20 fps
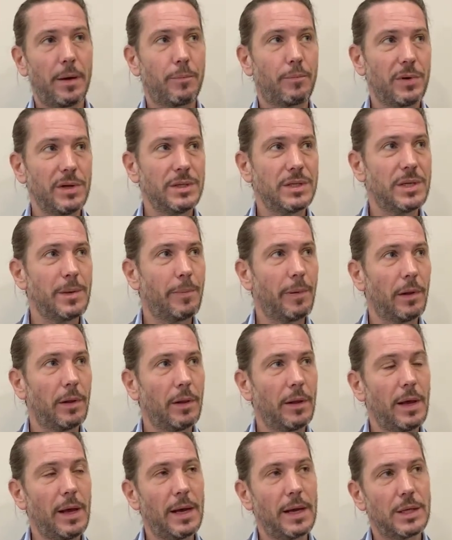
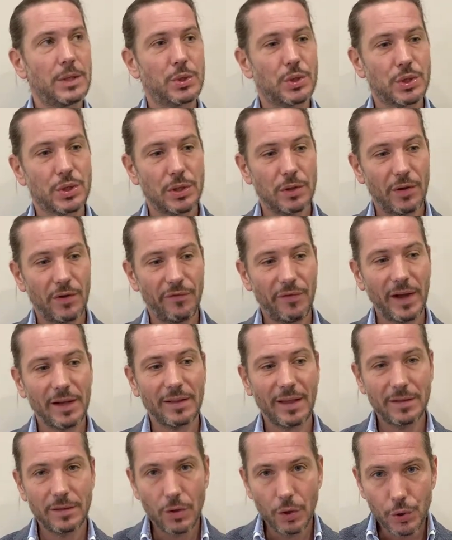principle, it's the fact
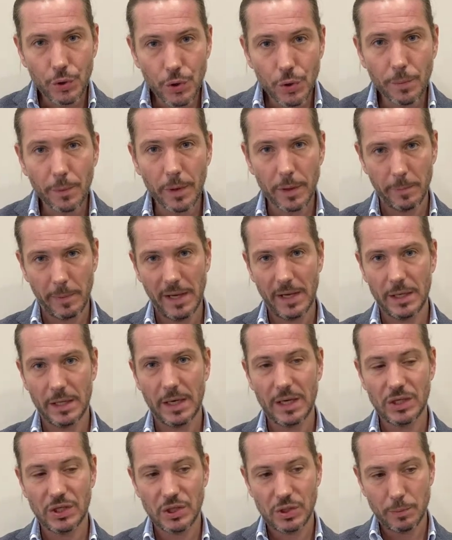that the human being
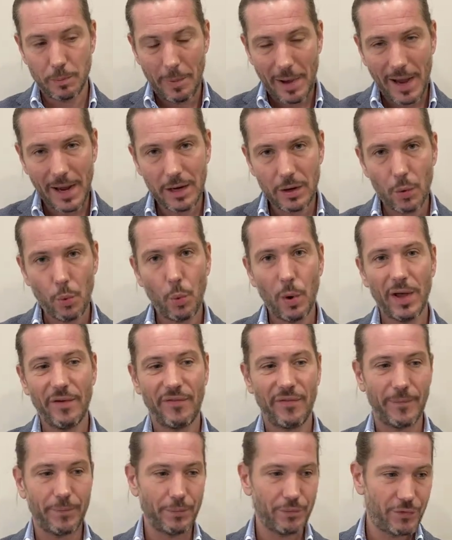is made
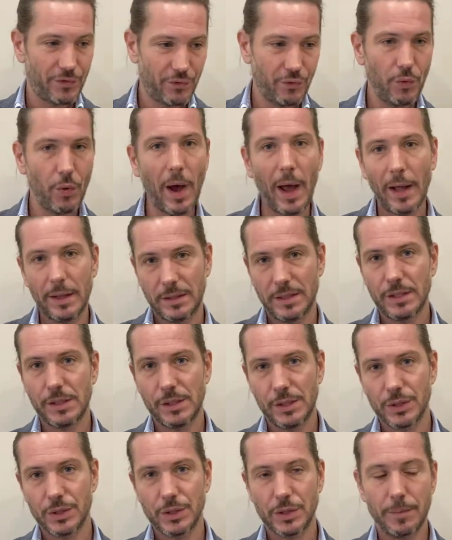with two
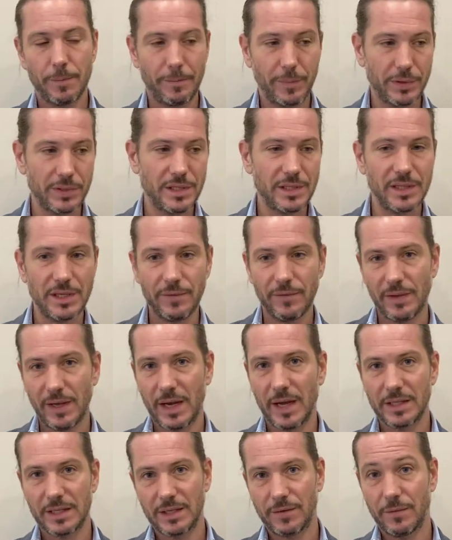entities, positive,
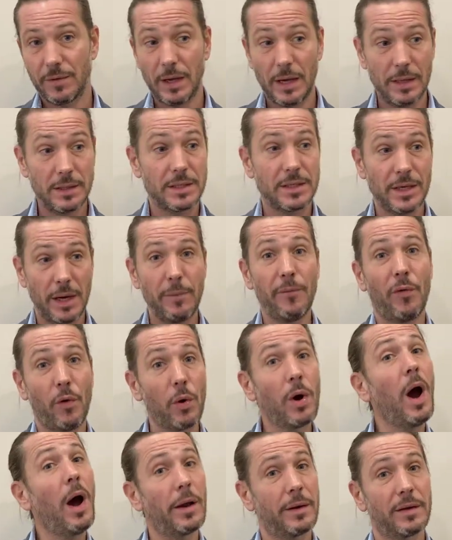negative, and same for
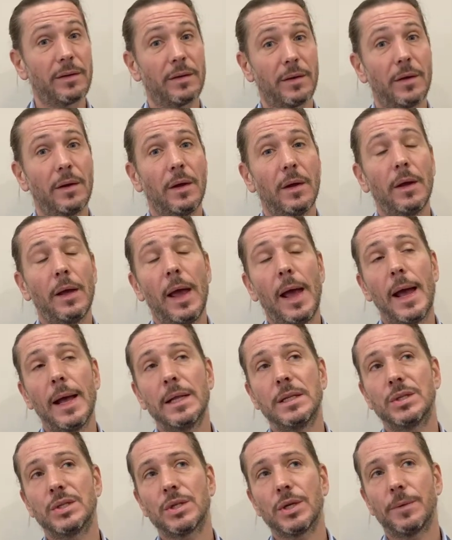God.
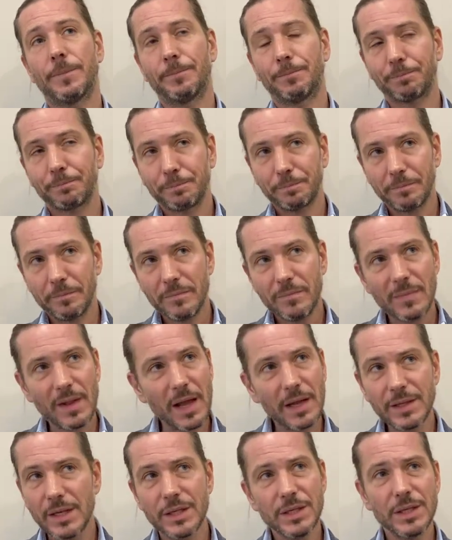And
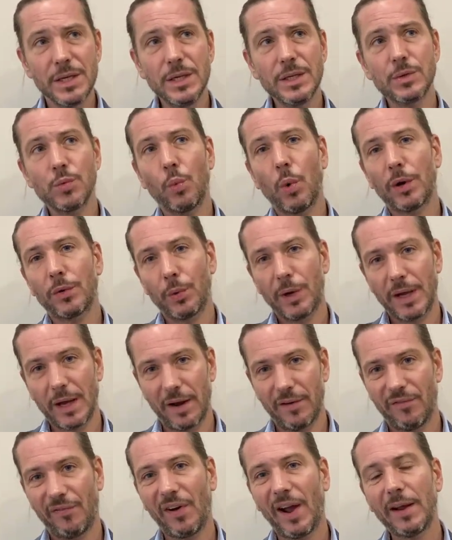this is what we
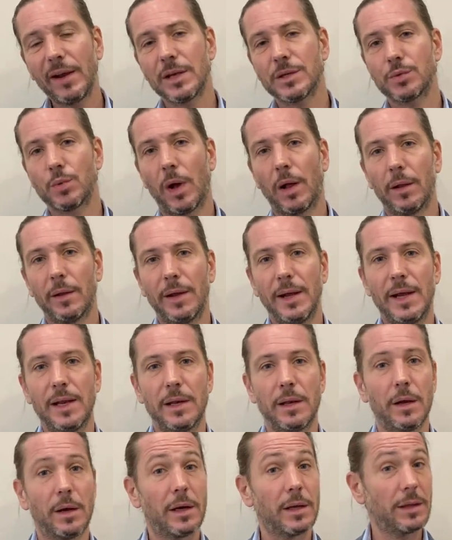can find as well
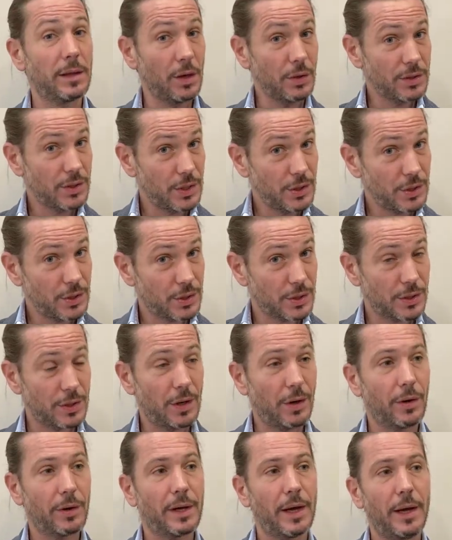in the Gnosis,
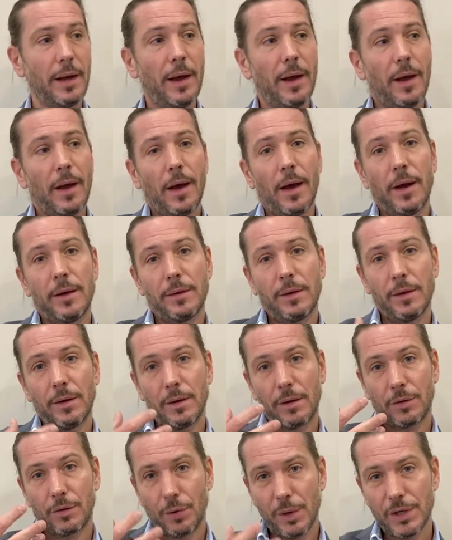okay?
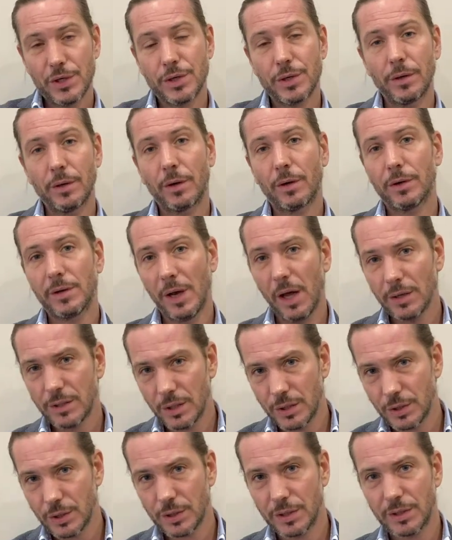The Christian
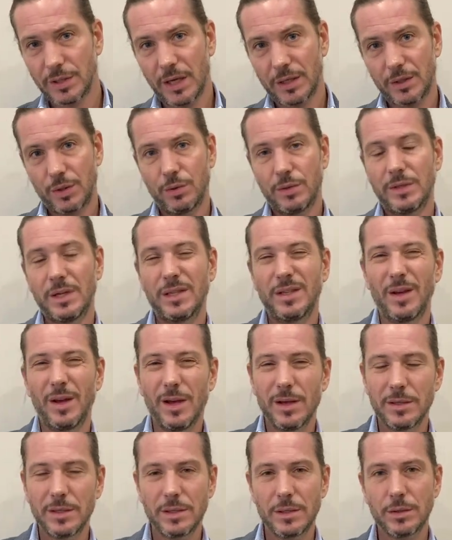Gnosis, that's to say the
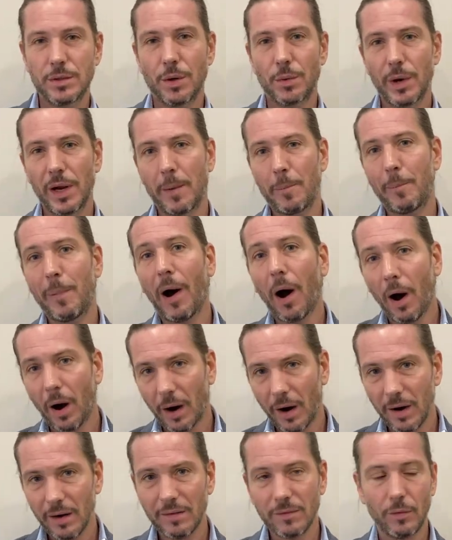esoteric
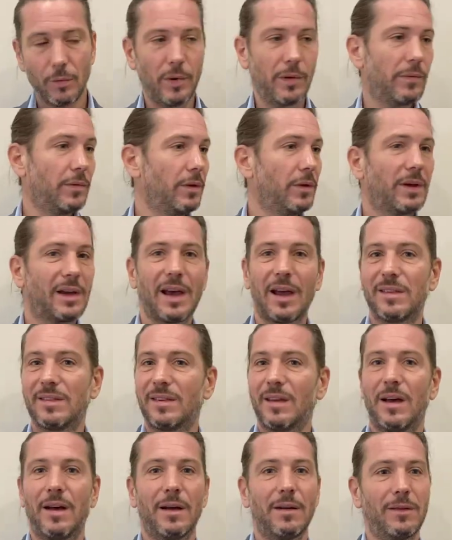part with the
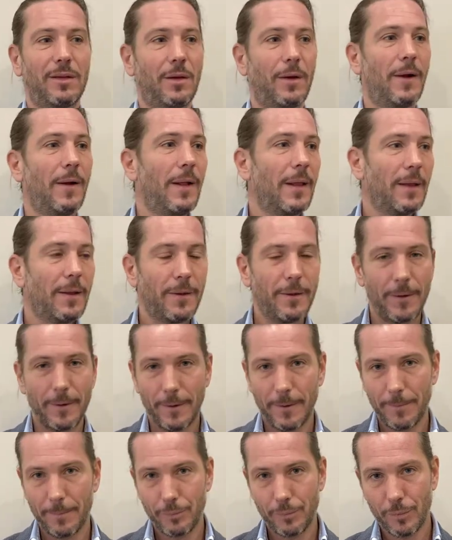Qatar,
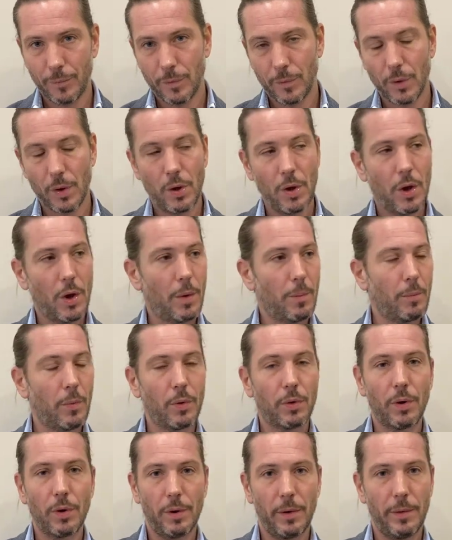the
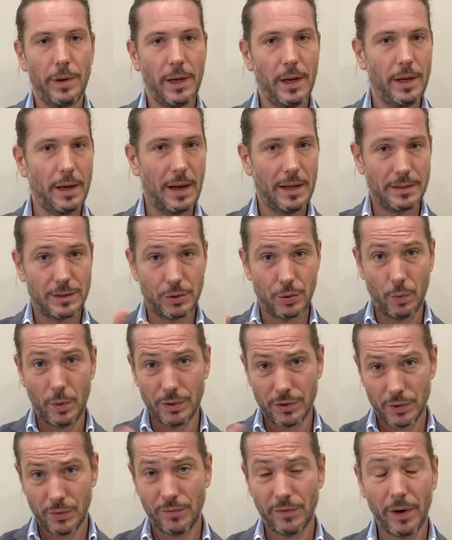Mongolian, and so on
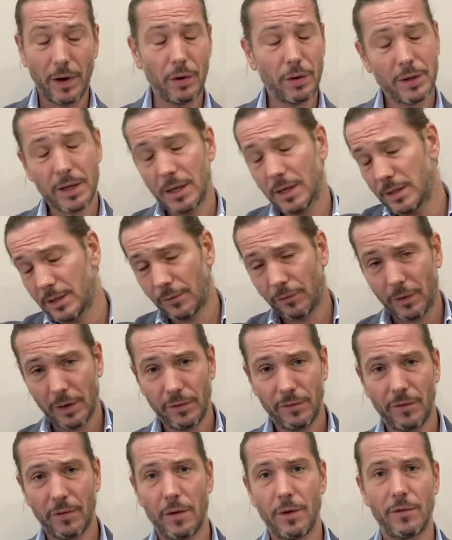and so forth, okay?
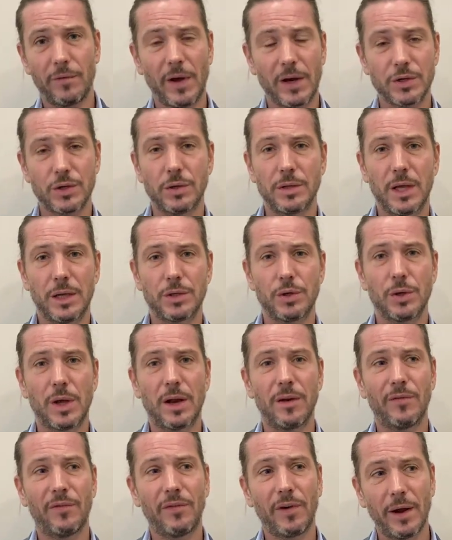Different faction that you
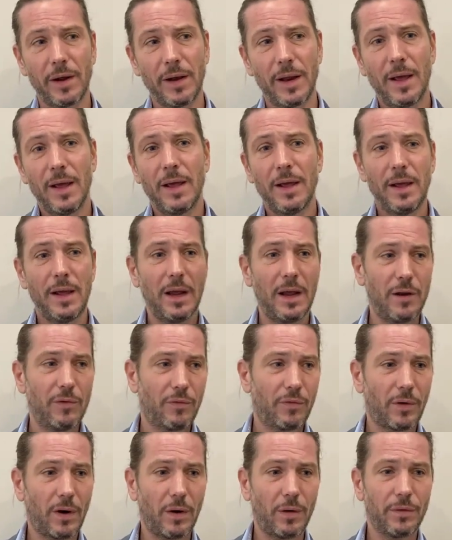can find in
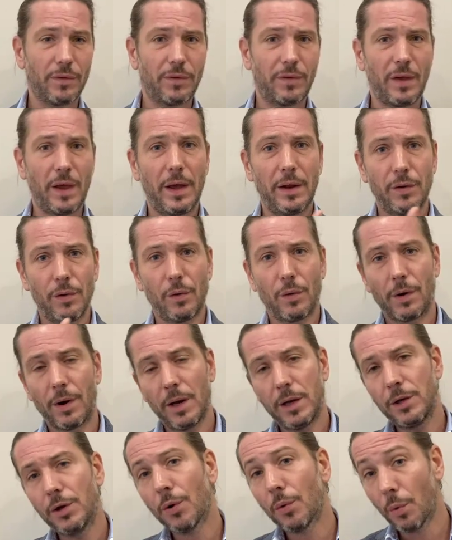France and or
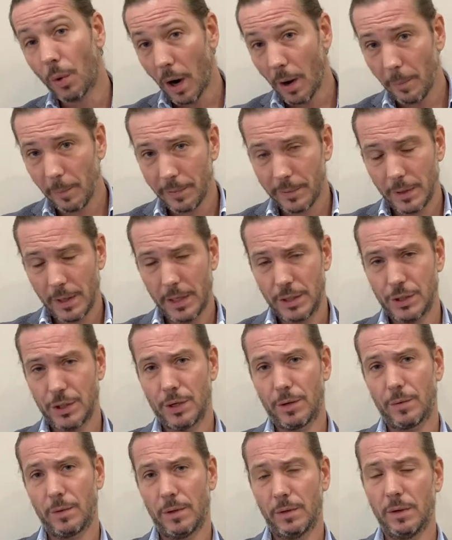in Europe in
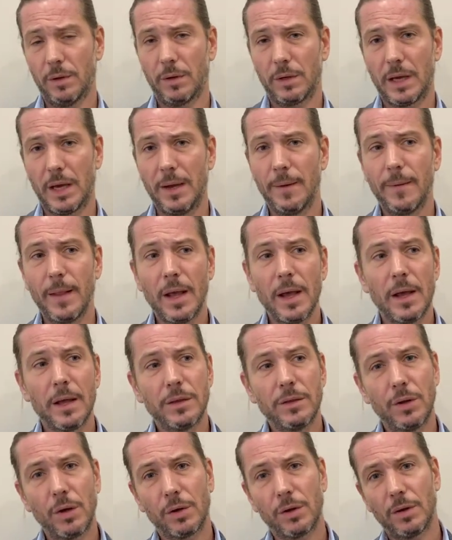general, okay?
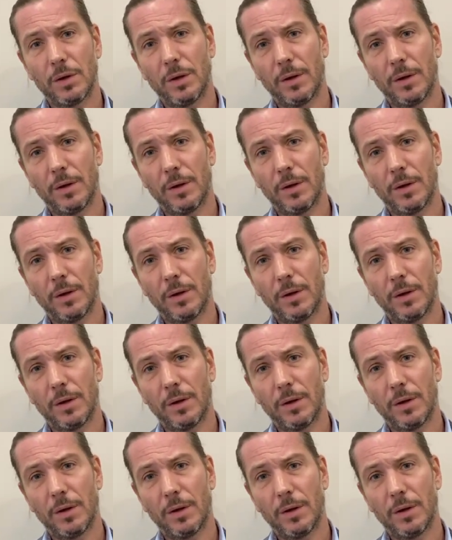The